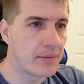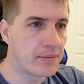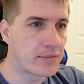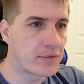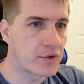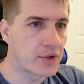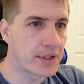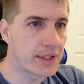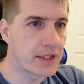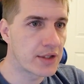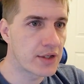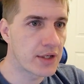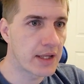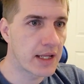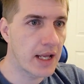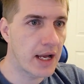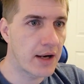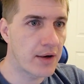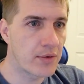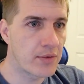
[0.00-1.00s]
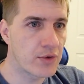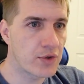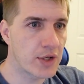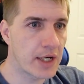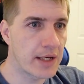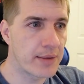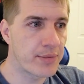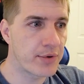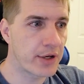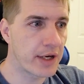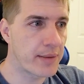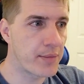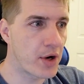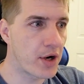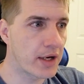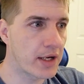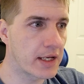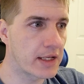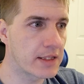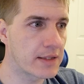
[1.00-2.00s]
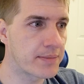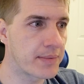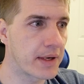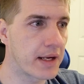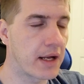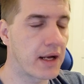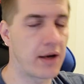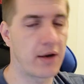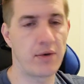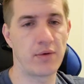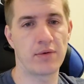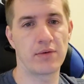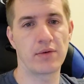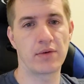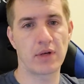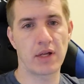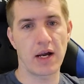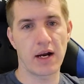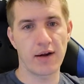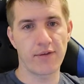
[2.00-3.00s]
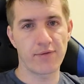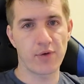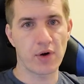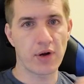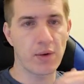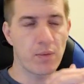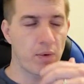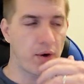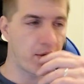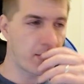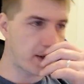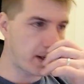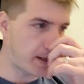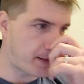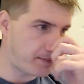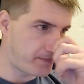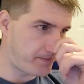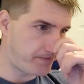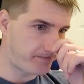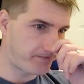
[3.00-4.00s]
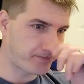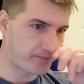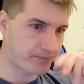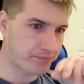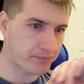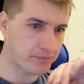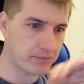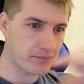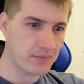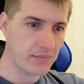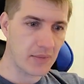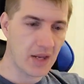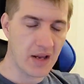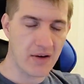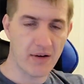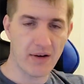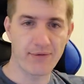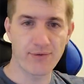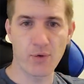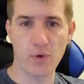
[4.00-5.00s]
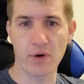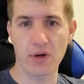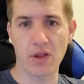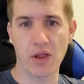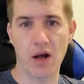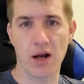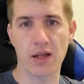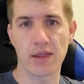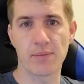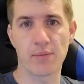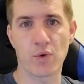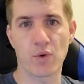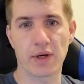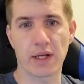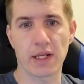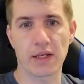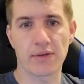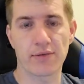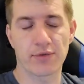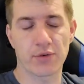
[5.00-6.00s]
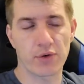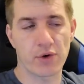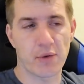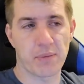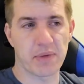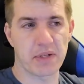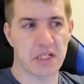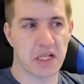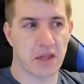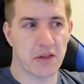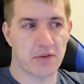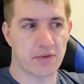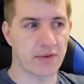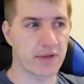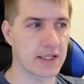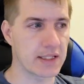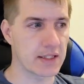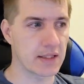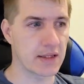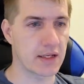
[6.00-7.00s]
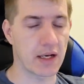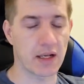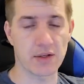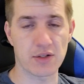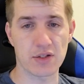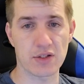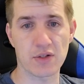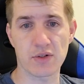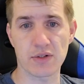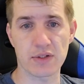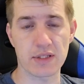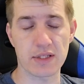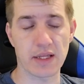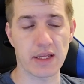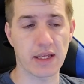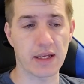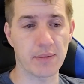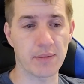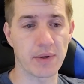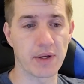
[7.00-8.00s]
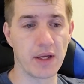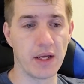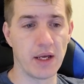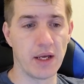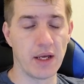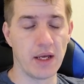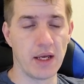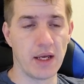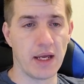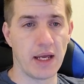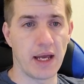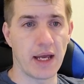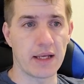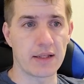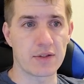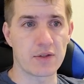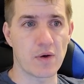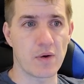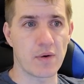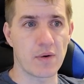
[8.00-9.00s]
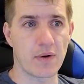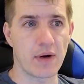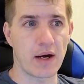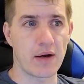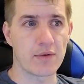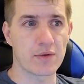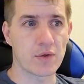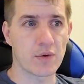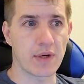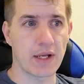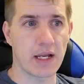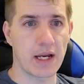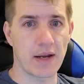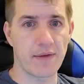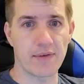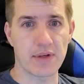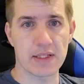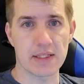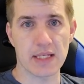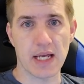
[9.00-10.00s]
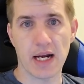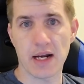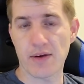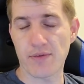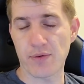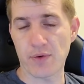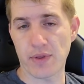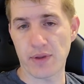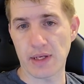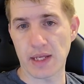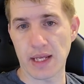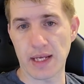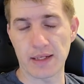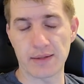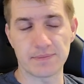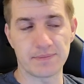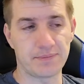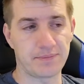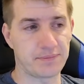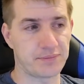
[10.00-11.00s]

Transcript: Traditionally, I don't trade pre-markets, but I kind of already woke up around 4 o'clock in the morning for no particular reason, and I just couldn't sleep. And so I was already kind of excited for the day.